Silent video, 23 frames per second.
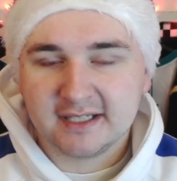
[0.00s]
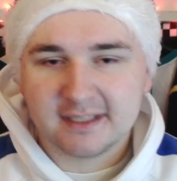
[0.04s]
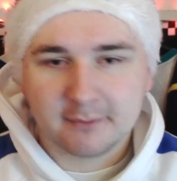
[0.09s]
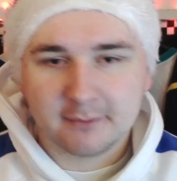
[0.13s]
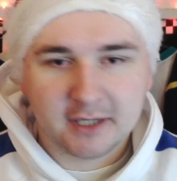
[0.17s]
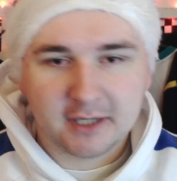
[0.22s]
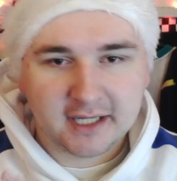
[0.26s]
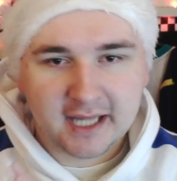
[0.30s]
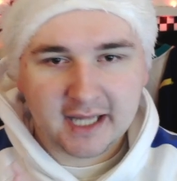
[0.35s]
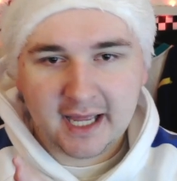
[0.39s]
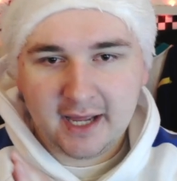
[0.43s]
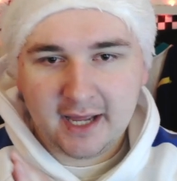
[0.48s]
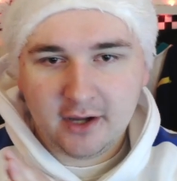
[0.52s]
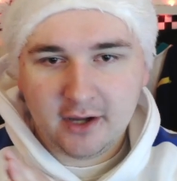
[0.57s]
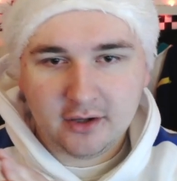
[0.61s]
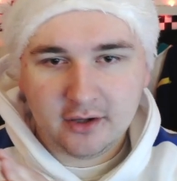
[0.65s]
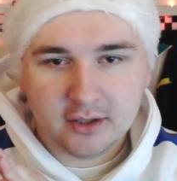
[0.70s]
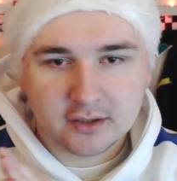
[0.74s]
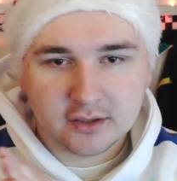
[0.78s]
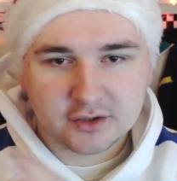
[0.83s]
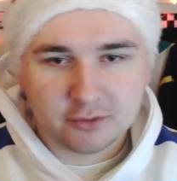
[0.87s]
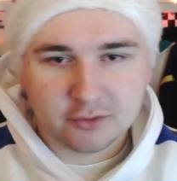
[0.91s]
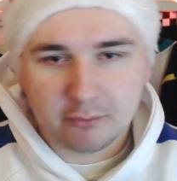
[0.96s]
I'm going to
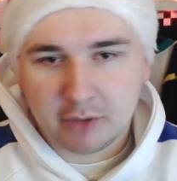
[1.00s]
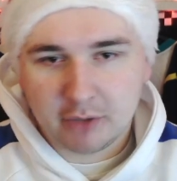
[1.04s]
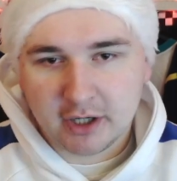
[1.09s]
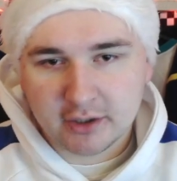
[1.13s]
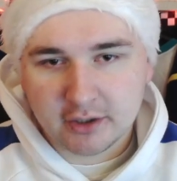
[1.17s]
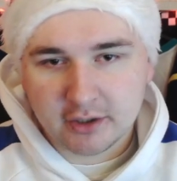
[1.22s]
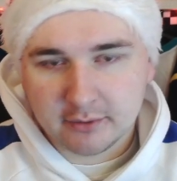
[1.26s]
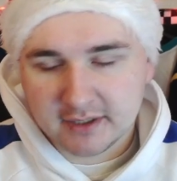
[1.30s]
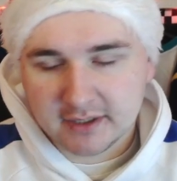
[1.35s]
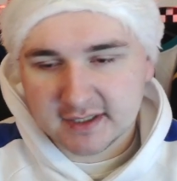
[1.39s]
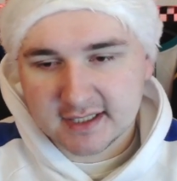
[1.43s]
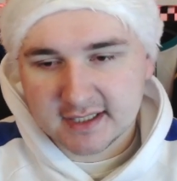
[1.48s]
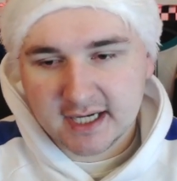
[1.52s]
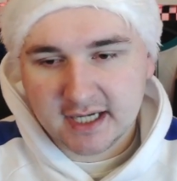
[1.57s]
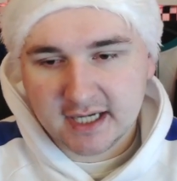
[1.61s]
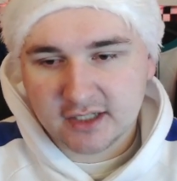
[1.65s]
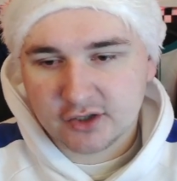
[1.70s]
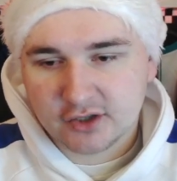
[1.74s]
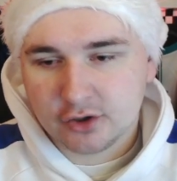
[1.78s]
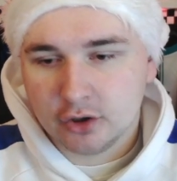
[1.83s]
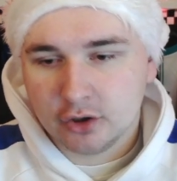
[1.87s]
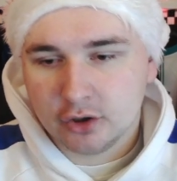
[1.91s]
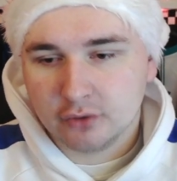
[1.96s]
get some brand new internet
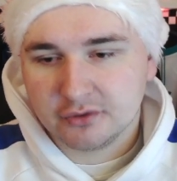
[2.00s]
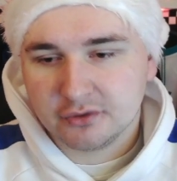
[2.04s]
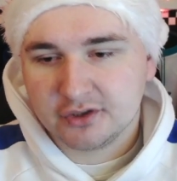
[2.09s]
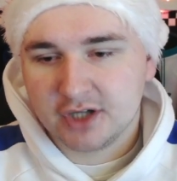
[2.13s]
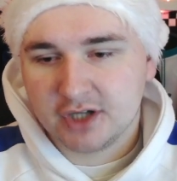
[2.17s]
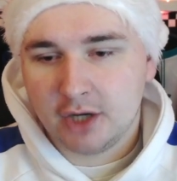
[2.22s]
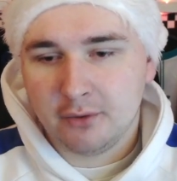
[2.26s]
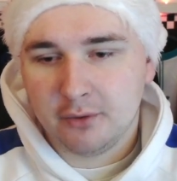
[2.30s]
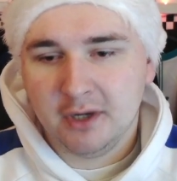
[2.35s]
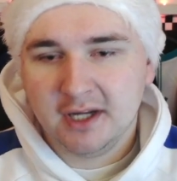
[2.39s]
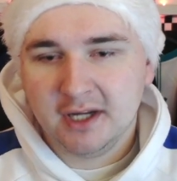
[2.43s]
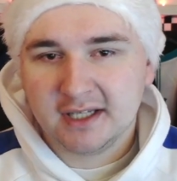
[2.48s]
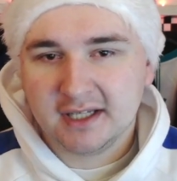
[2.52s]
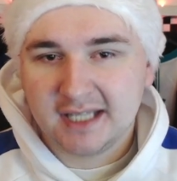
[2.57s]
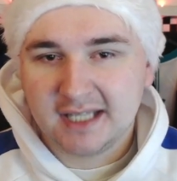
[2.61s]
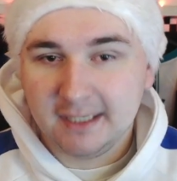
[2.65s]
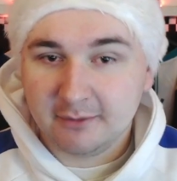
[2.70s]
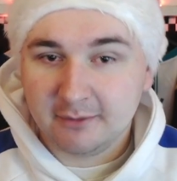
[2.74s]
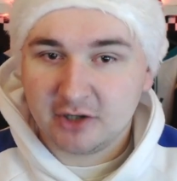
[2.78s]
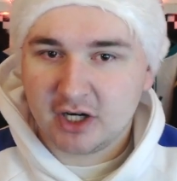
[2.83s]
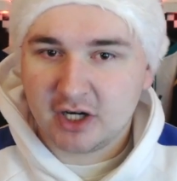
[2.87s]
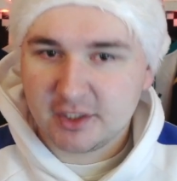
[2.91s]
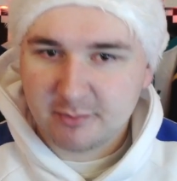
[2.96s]
installed, so keep
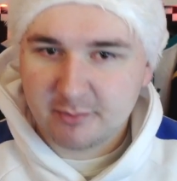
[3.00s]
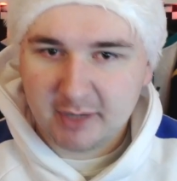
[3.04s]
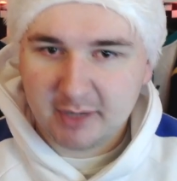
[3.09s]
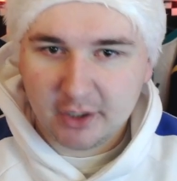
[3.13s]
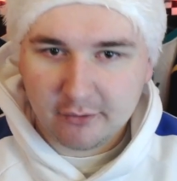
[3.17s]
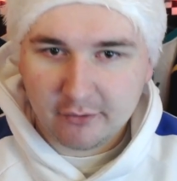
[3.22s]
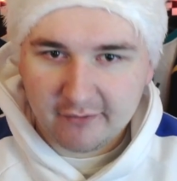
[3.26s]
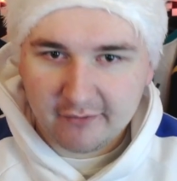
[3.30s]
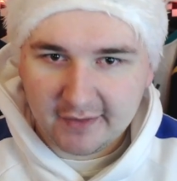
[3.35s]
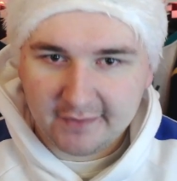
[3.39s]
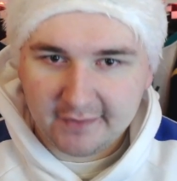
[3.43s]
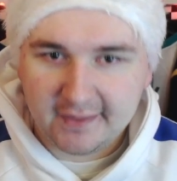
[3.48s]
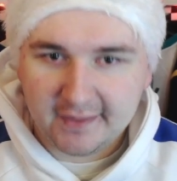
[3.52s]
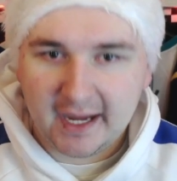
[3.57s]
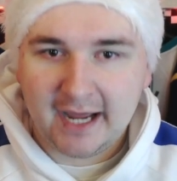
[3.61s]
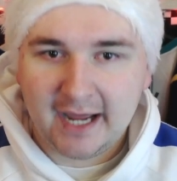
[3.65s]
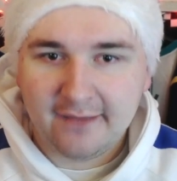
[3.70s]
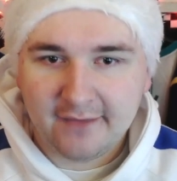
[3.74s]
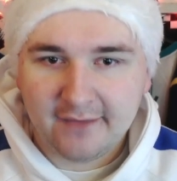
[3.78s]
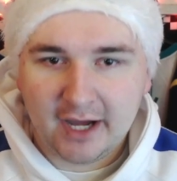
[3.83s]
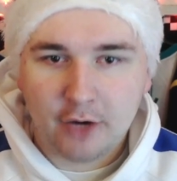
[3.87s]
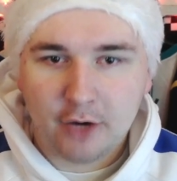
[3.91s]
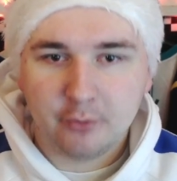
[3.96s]
your eyes peeled for
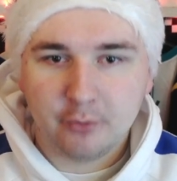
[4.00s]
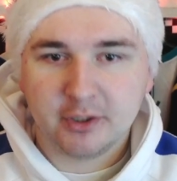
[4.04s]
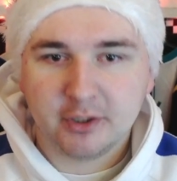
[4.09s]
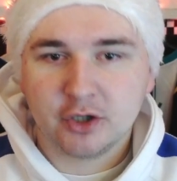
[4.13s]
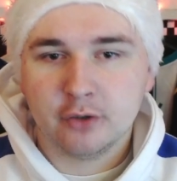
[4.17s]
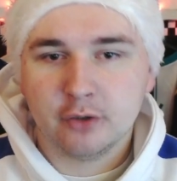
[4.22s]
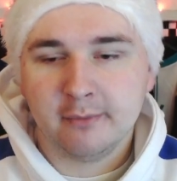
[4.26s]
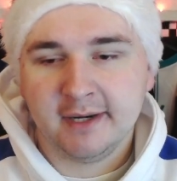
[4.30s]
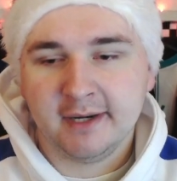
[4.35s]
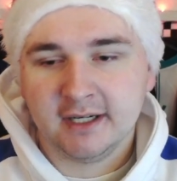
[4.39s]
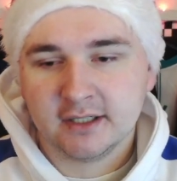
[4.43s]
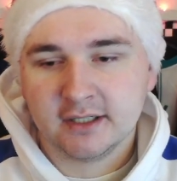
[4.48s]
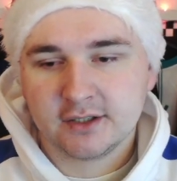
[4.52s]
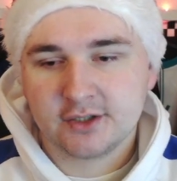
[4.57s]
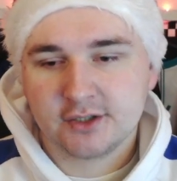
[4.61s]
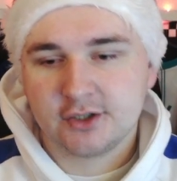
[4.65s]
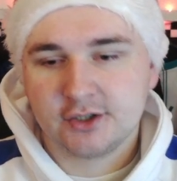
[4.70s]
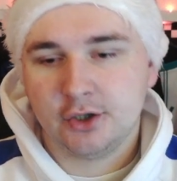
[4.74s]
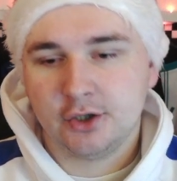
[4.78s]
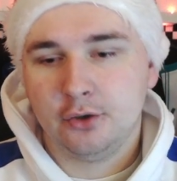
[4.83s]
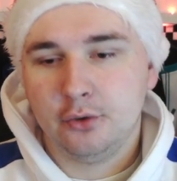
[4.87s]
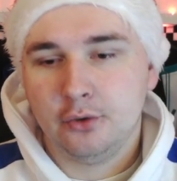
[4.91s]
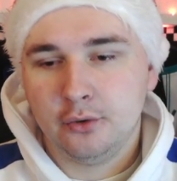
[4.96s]
that. That will be coming
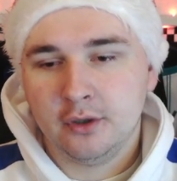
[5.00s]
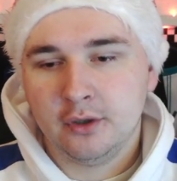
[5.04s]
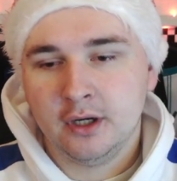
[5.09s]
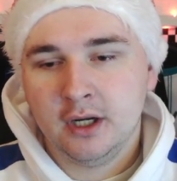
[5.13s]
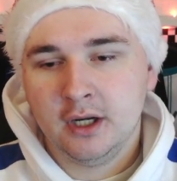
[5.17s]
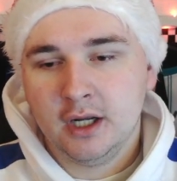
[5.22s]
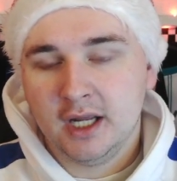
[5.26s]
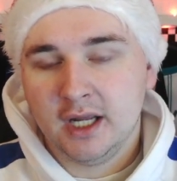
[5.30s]
soon.